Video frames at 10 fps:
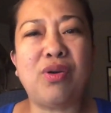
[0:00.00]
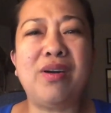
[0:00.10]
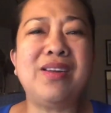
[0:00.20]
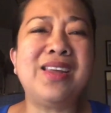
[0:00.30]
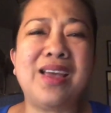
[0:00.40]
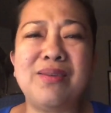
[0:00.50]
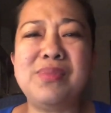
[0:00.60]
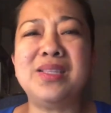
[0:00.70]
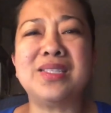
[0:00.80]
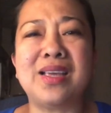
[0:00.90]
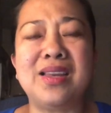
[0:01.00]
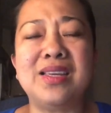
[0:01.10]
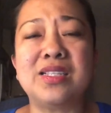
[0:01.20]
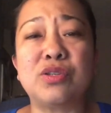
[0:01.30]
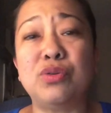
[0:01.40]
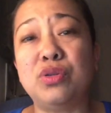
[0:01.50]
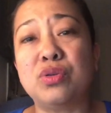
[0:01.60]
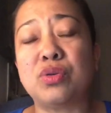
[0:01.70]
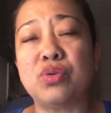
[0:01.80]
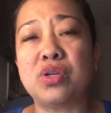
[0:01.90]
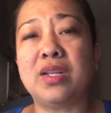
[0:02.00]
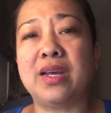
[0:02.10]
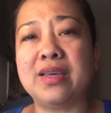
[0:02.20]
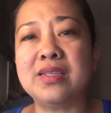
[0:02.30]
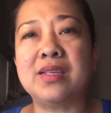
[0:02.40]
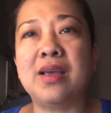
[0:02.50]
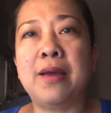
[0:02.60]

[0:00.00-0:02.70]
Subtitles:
Or yeah, minsan it's good to socialize,